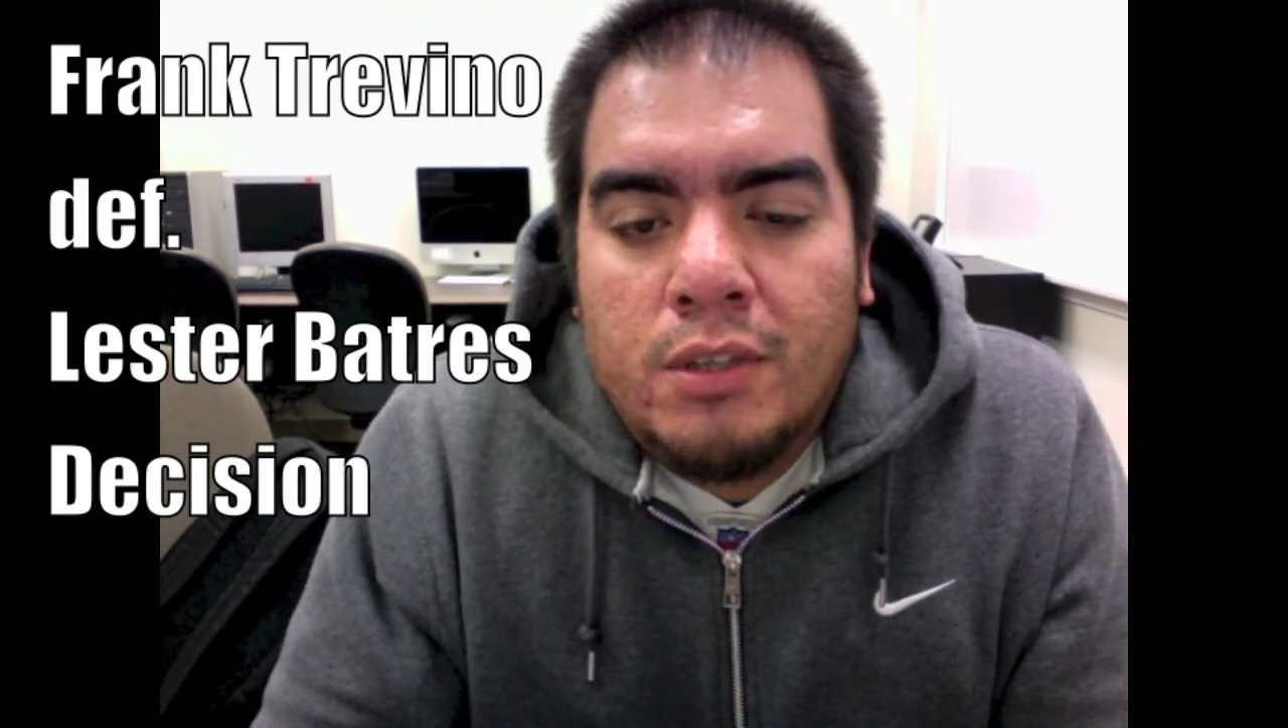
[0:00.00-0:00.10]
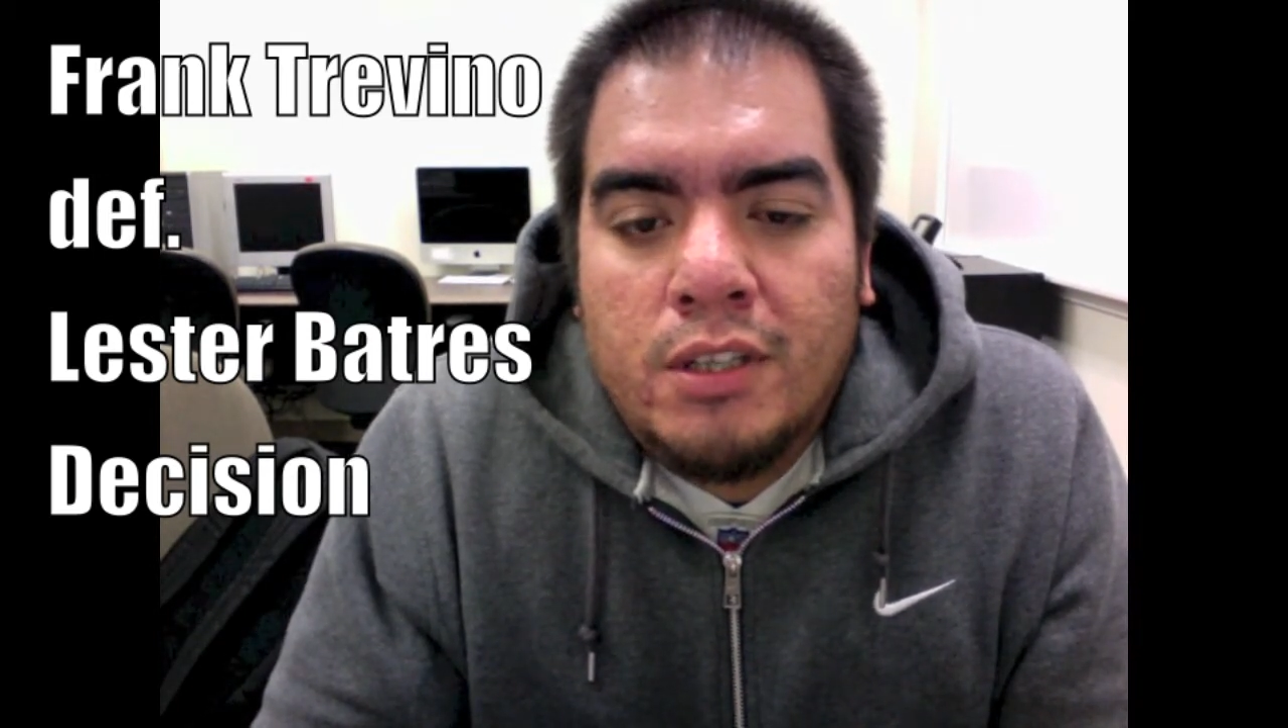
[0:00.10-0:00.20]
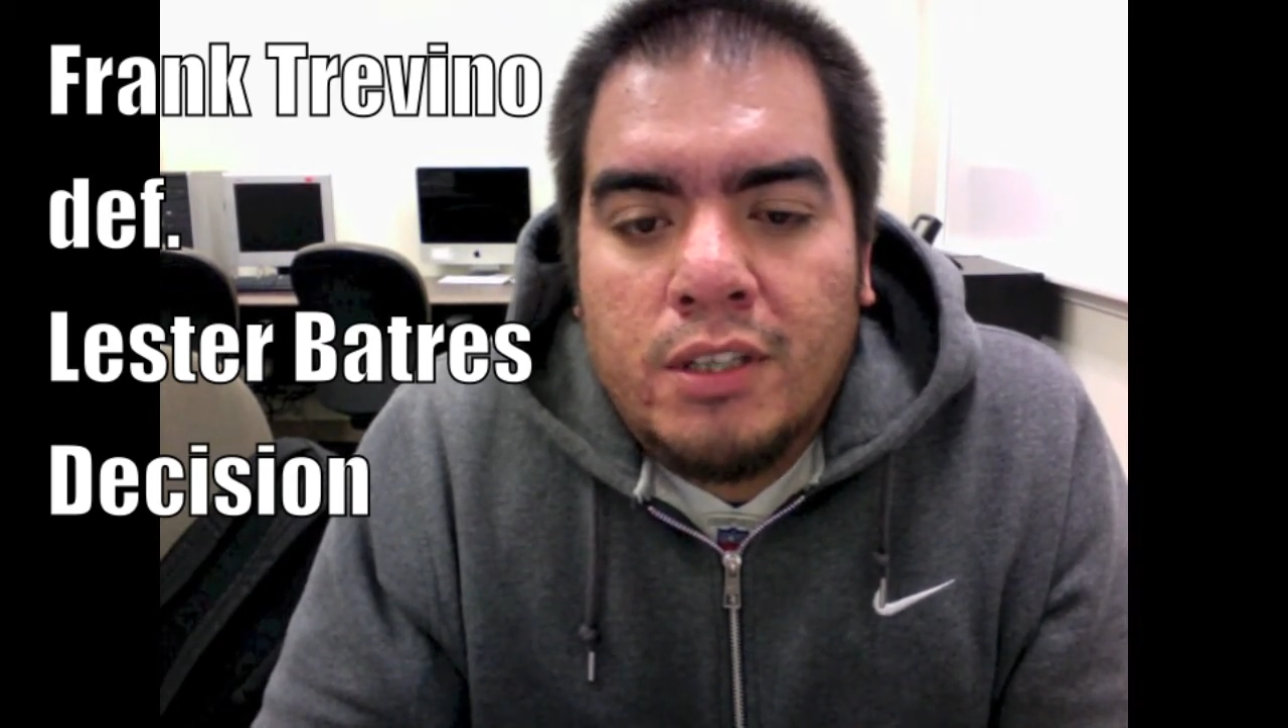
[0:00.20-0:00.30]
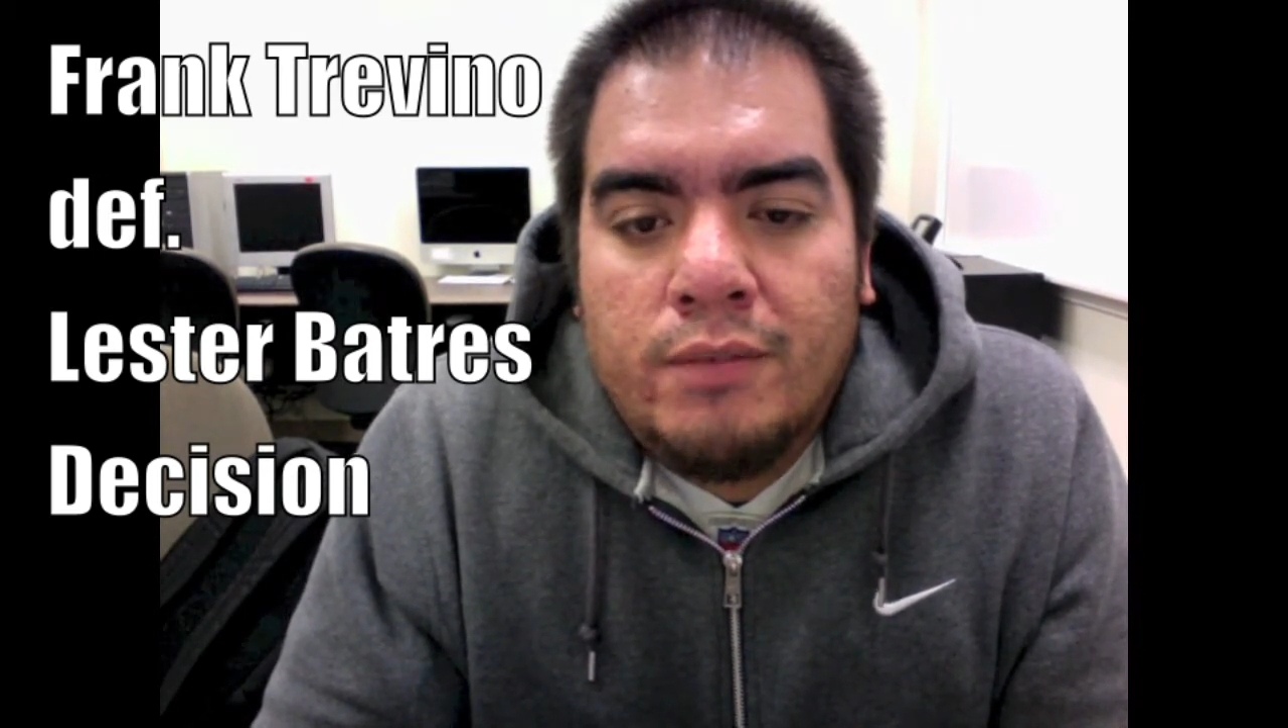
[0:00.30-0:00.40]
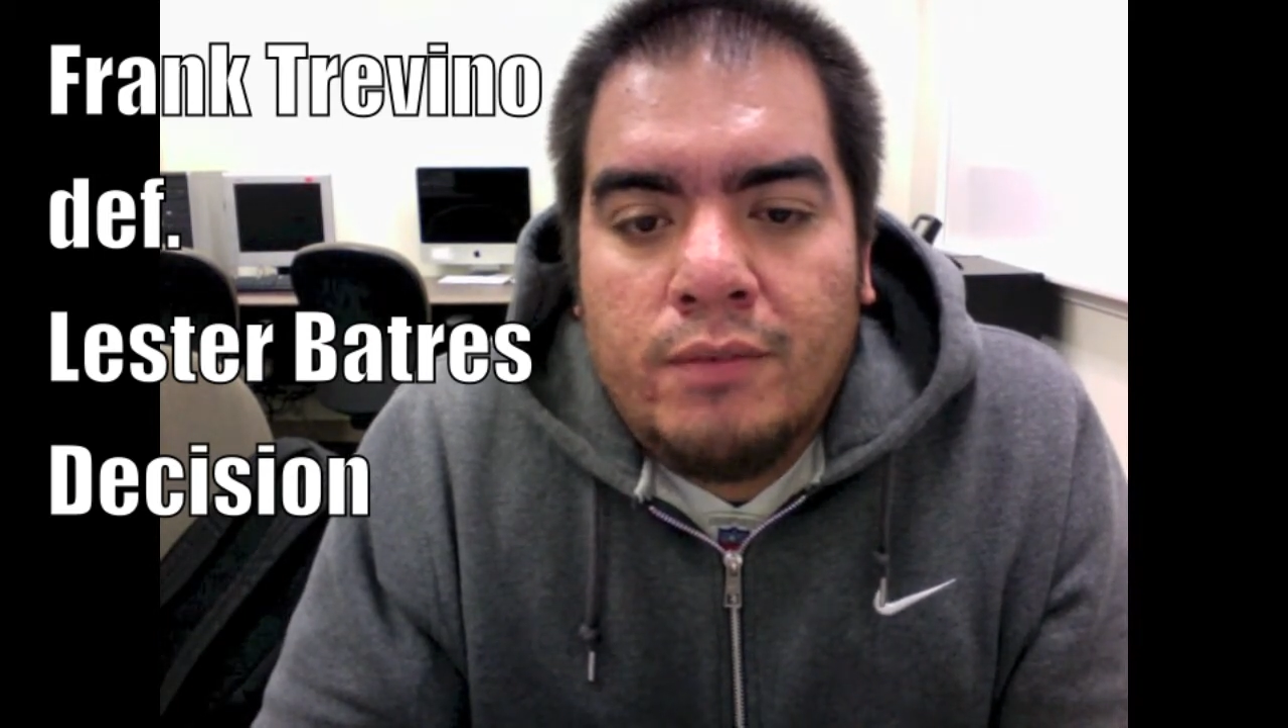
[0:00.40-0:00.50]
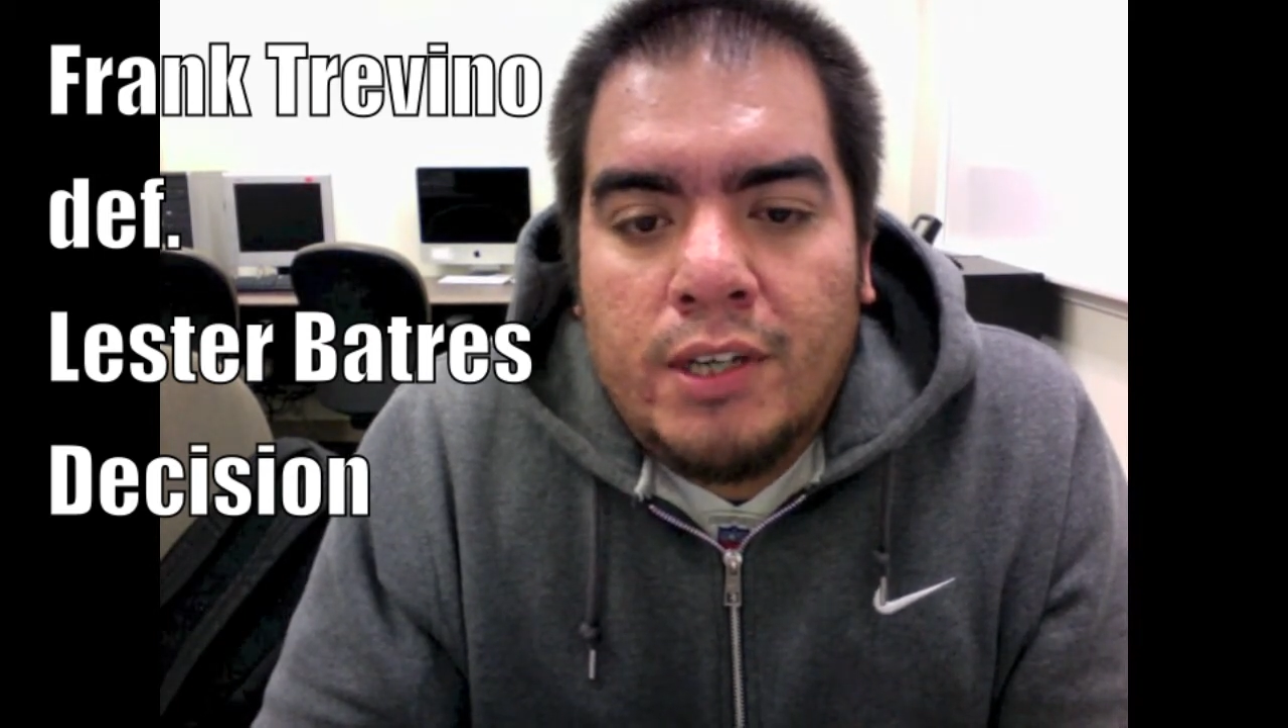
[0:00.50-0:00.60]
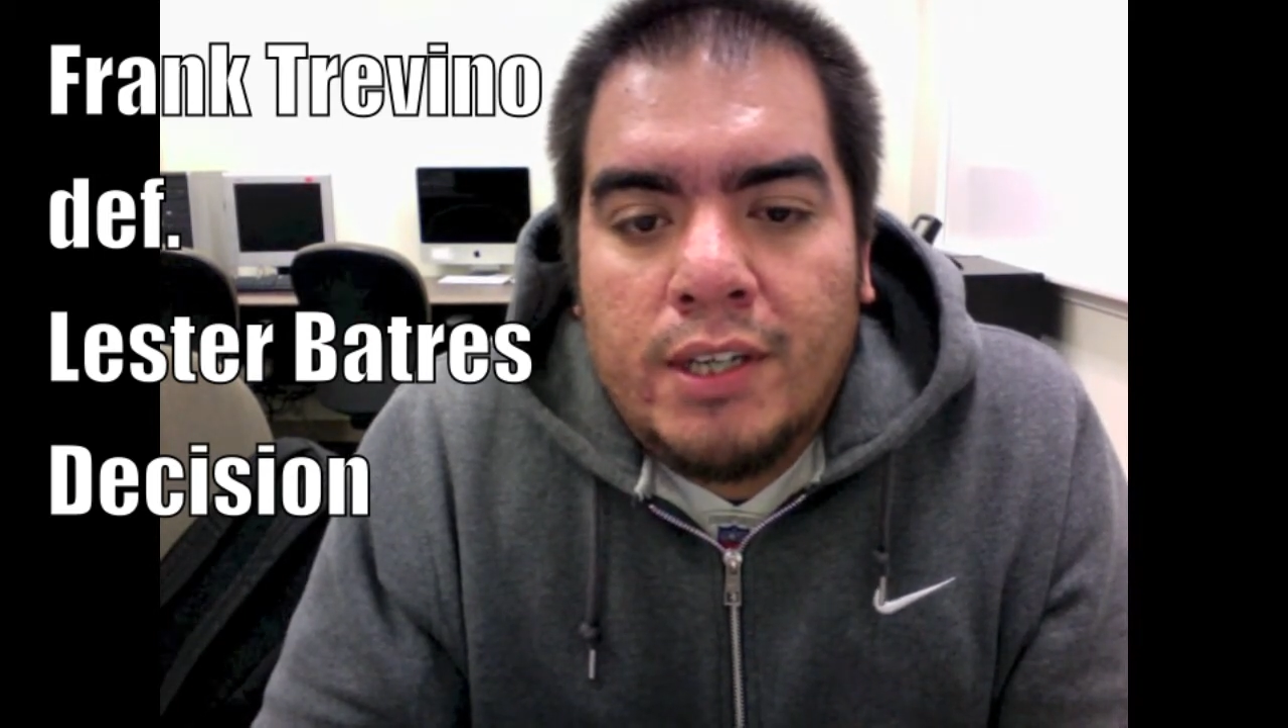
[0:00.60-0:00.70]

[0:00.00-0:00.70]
looking very